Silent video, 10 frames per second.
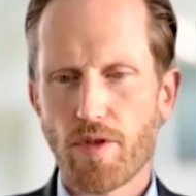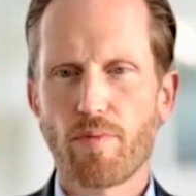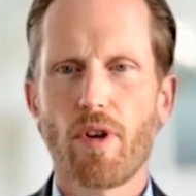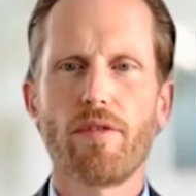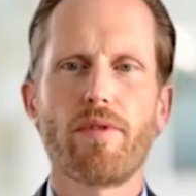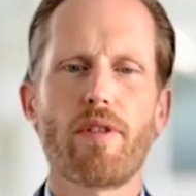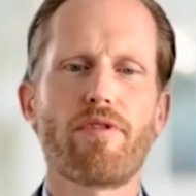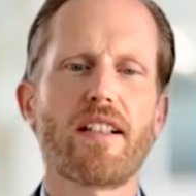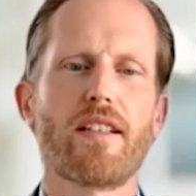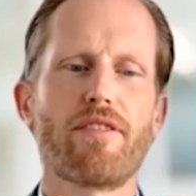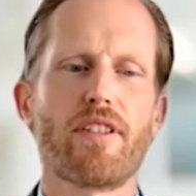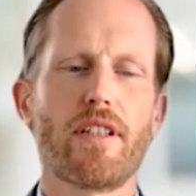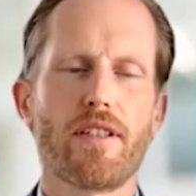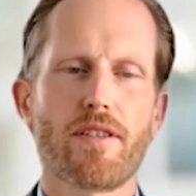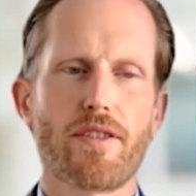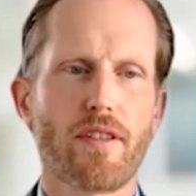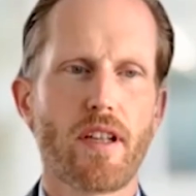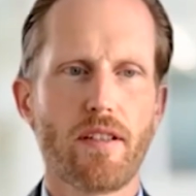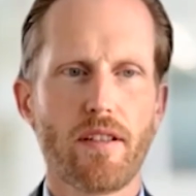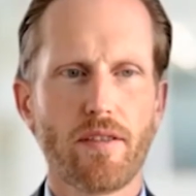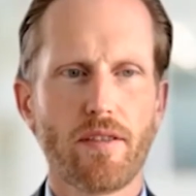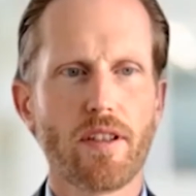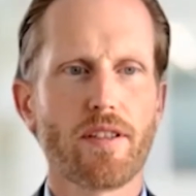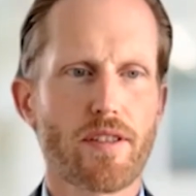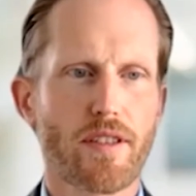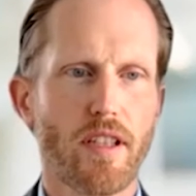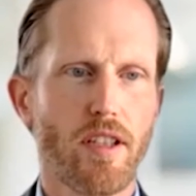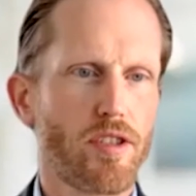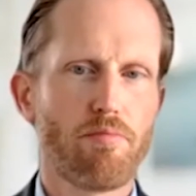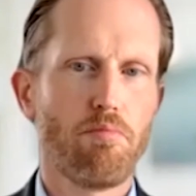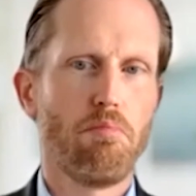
smaller refractive errors at an earlier stage,